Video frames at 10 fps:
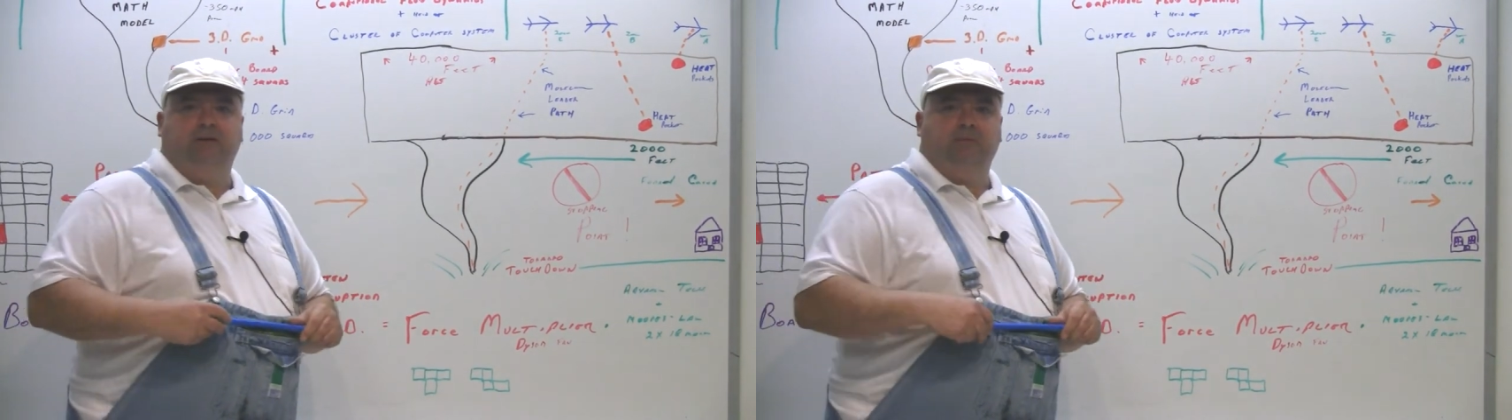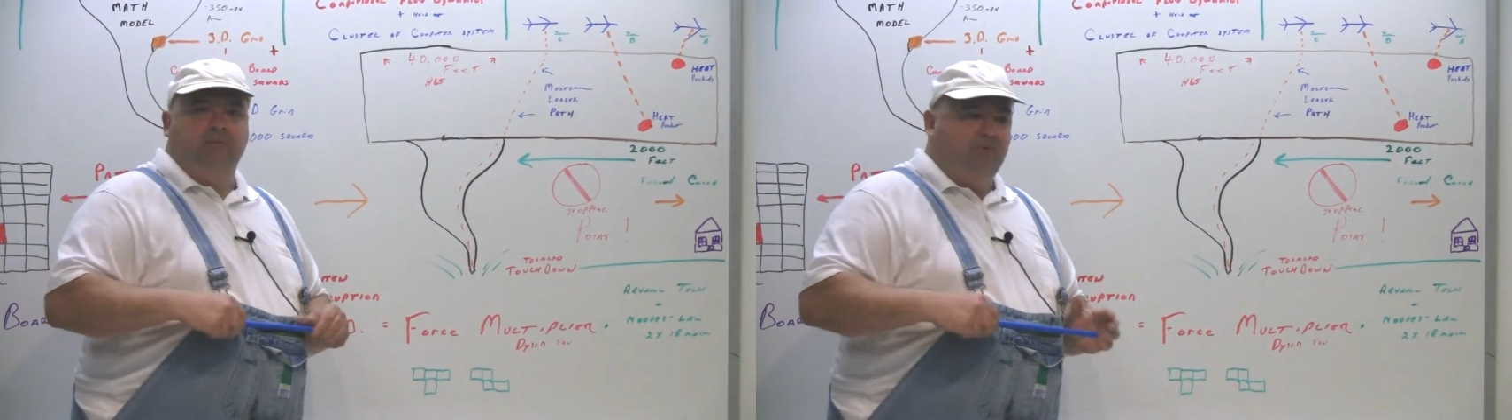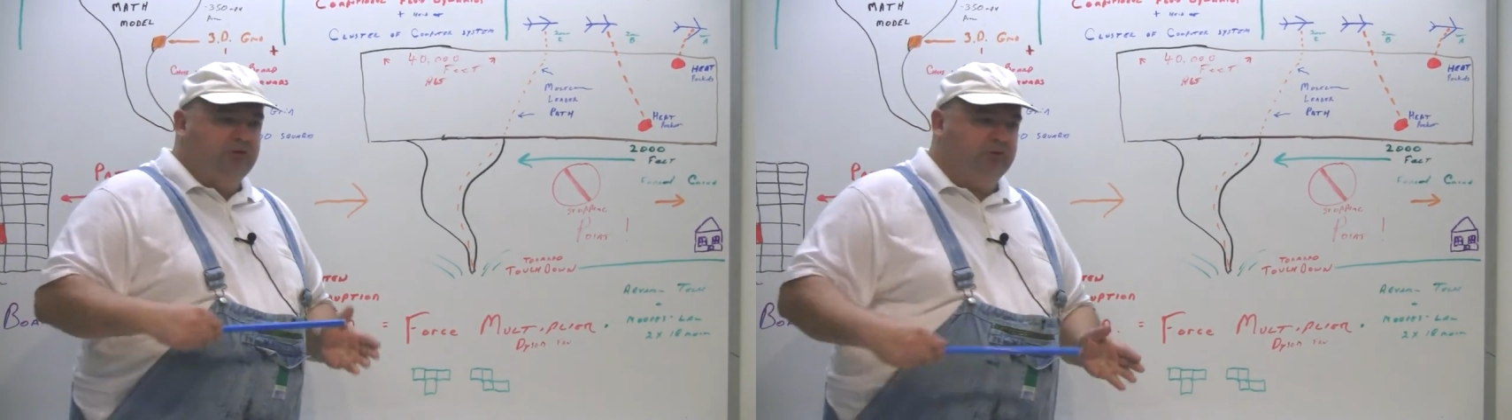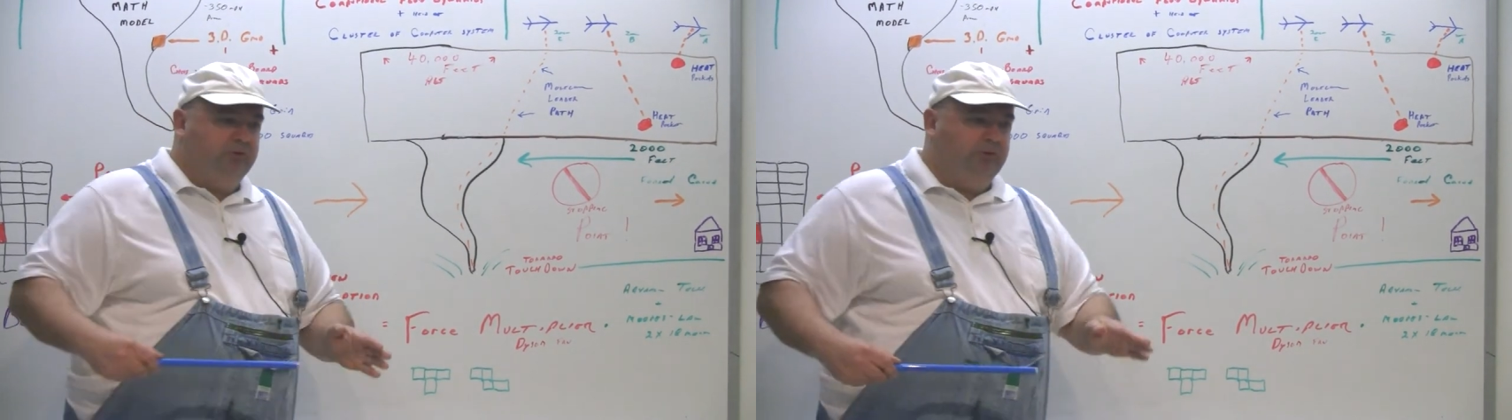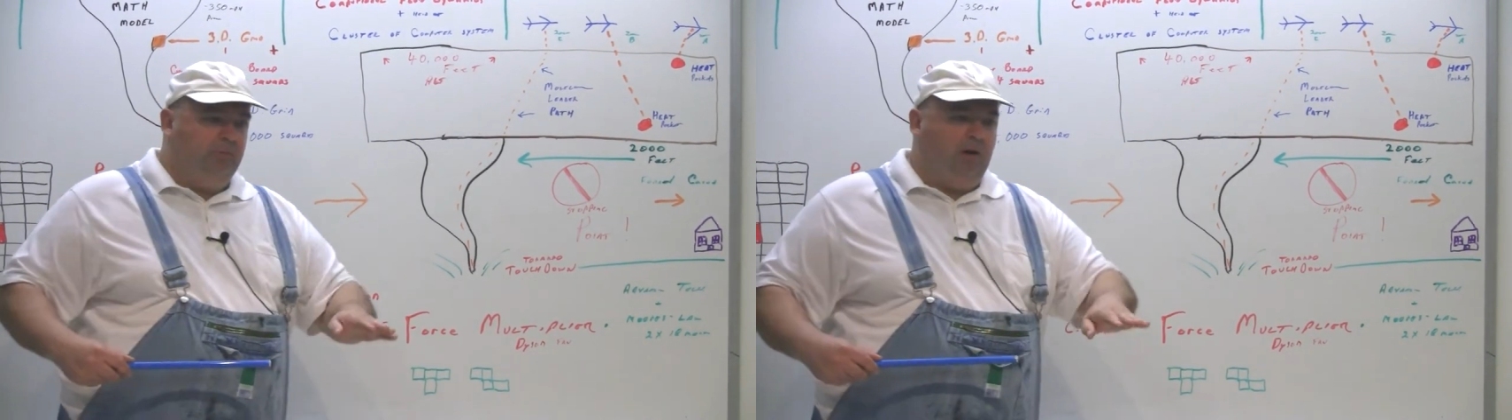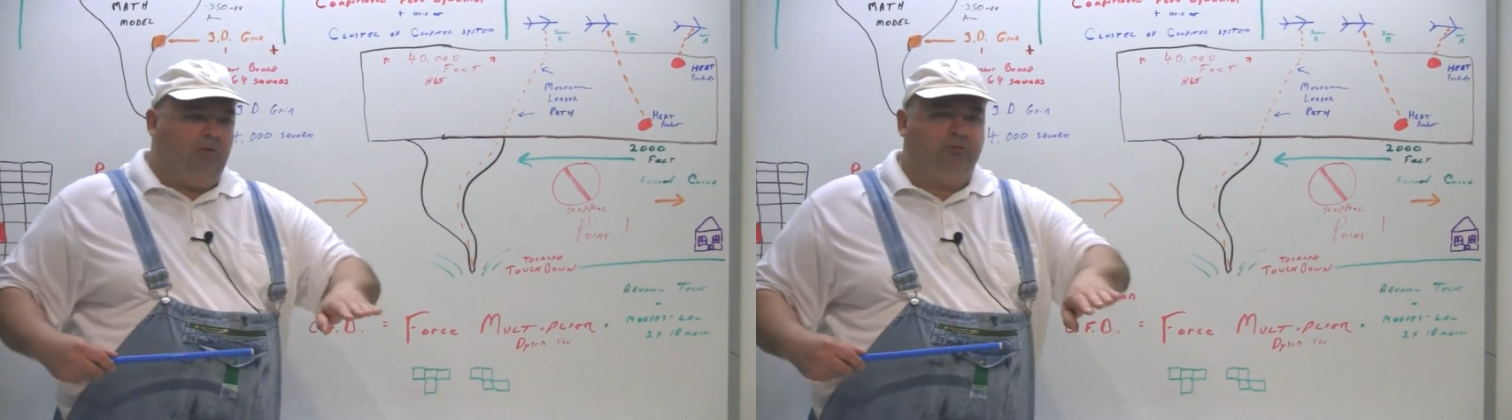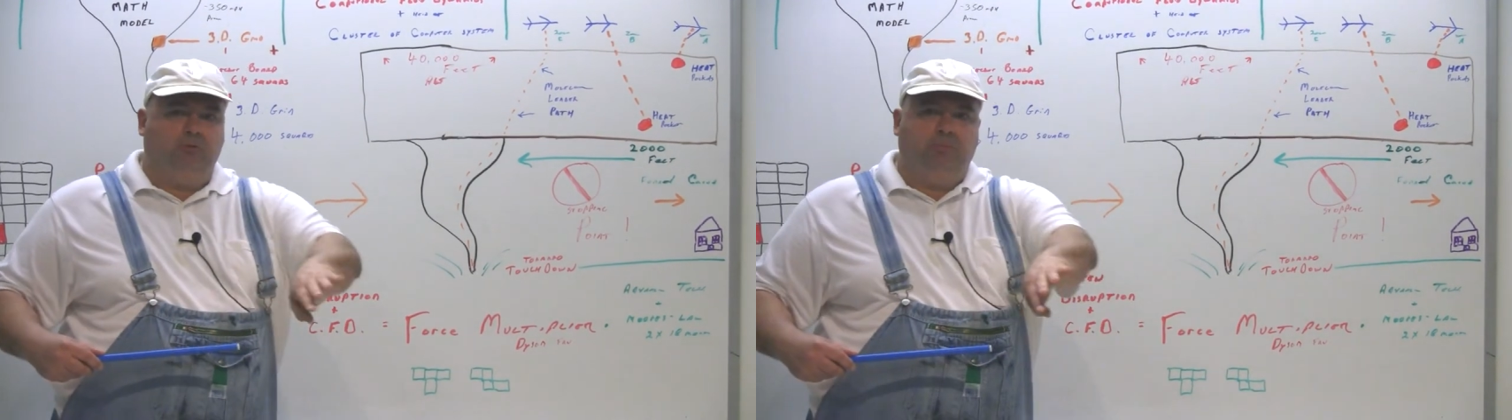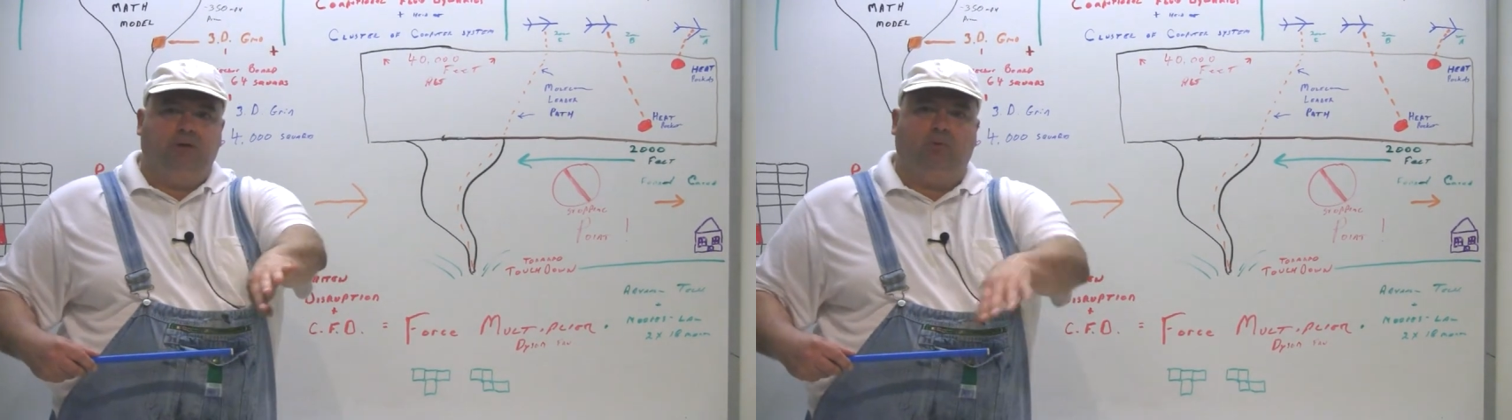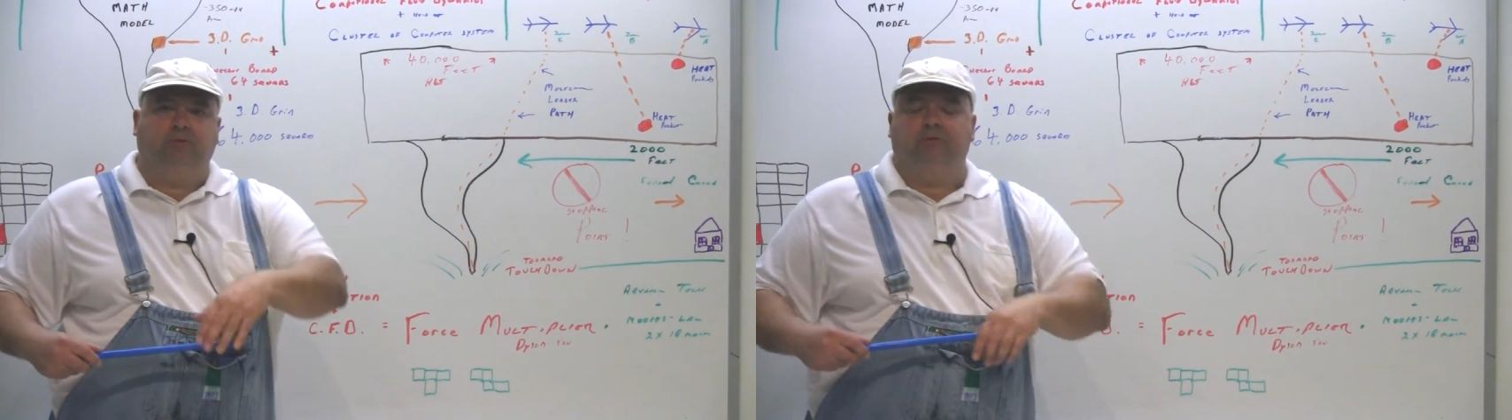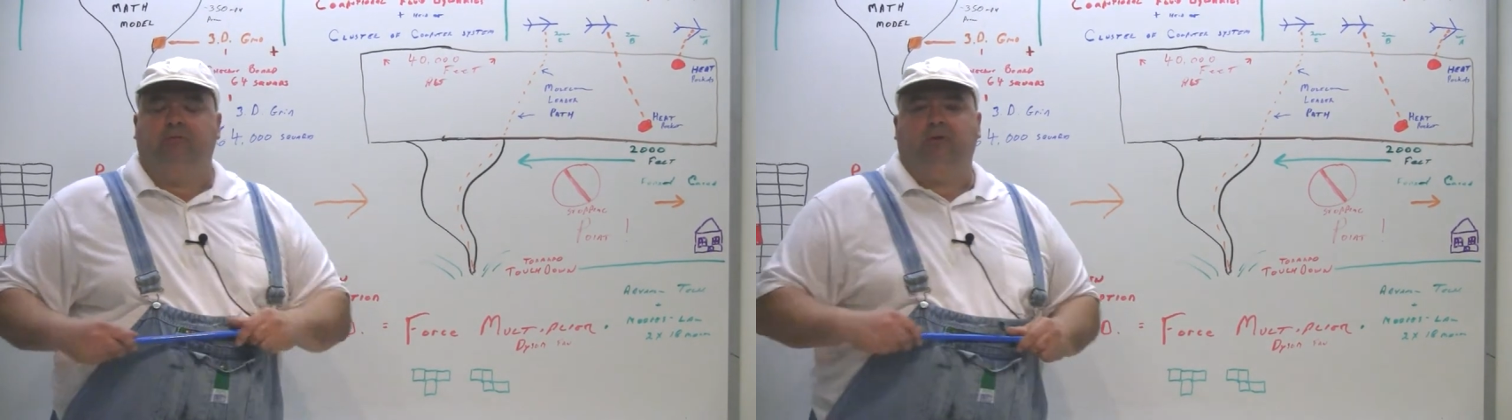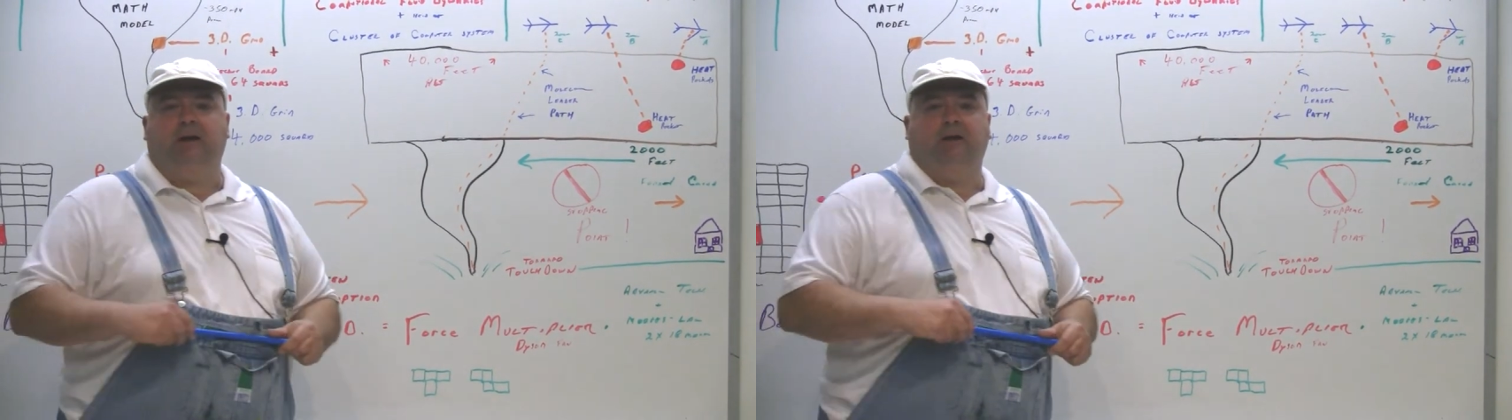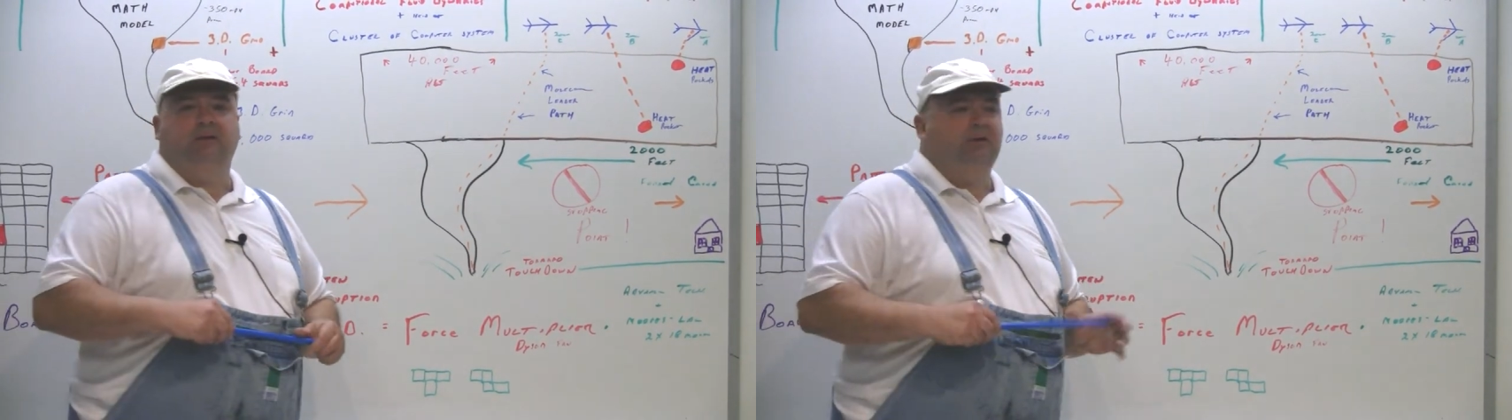Eventually, the ball is going to be going to the right.